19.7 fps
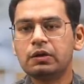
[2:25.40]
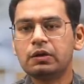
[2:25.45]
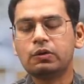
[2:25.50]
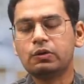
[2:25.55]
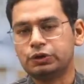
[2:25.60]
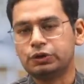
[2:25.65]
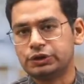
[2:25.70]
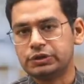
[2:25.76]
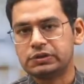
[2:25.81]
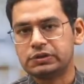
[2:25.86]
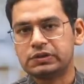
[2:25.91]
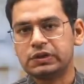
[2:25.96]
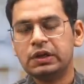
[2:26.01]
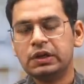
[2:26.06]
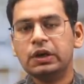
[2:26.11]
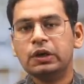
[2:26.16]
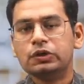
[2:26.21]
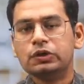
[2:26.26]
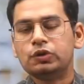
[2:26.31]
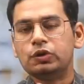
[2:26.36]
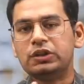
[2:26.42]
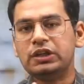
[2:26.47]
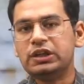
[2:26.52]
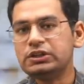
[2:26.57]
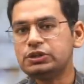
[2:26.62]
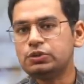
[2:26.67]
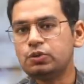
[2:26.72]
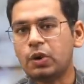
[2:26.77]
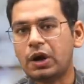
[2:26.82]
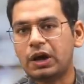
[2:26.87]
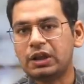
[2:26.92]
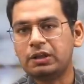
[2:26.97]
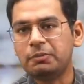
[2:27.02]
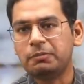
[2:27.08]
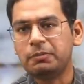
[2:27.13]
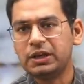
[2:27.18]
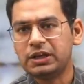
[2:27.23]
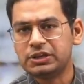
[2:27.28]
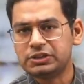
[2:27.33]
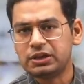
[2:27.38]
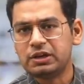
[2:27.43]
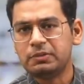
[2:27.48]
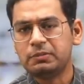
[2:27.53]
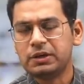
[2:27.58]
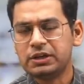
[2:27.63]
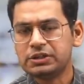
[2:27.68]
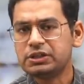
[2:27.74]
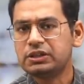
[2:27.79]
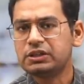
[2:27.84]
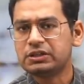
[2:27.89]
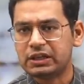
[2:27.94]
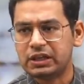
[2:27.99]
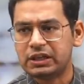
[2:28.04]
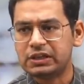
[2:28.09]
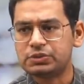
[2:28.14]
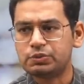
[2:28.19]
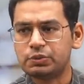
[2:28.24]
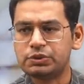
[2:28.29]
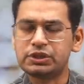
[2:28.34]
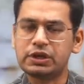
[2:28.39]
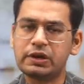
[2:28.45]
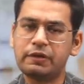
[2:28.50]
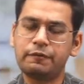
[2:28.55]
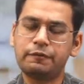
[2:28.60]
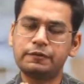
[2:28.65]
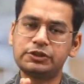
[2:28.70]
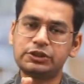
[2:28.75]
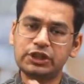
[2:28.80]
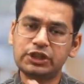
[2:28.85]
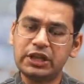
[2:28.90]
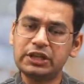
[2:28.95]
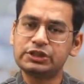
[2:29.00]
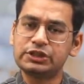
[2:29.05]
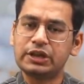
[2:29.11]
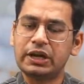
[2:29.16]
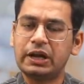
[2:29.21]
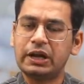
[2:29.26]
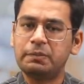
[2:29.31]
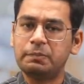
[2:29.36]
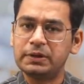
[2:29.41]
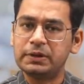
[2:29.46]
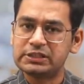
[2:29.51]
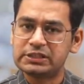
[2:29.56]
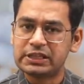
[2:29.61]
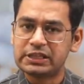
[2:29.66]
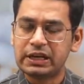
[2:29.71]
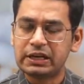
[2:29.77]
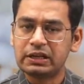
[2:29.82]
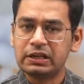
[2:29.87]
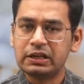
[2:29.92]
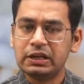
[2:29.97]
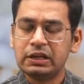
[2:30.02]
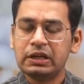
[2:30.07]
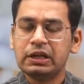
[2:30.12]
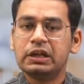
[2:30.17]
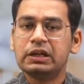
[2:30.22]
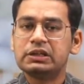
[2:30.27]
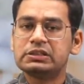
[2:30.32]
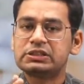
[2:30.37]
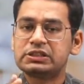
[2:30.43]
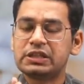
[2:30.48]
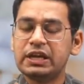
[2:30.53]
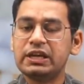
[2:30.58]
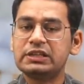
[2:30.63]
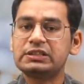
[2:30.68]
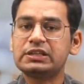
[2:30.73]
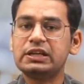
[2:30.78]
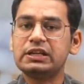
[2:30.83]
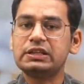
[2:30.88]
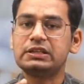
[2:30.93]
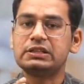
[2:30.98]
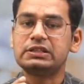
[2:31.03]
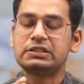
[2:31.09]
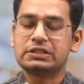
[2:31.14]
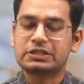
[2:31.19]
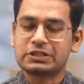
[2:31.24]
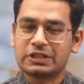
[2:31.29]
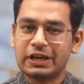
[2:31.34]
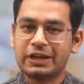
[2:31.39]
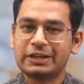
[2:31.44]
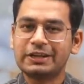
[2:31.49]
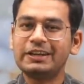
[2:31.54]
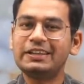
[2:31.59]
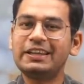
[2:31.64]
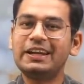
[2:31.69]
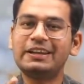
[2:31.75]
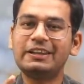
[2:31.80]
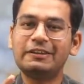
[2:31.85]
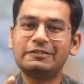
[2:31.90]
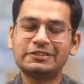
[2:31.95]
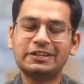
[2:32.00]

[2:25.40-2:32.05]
questions. So these two are the major things which have changed at BITSAT. States are stated that they've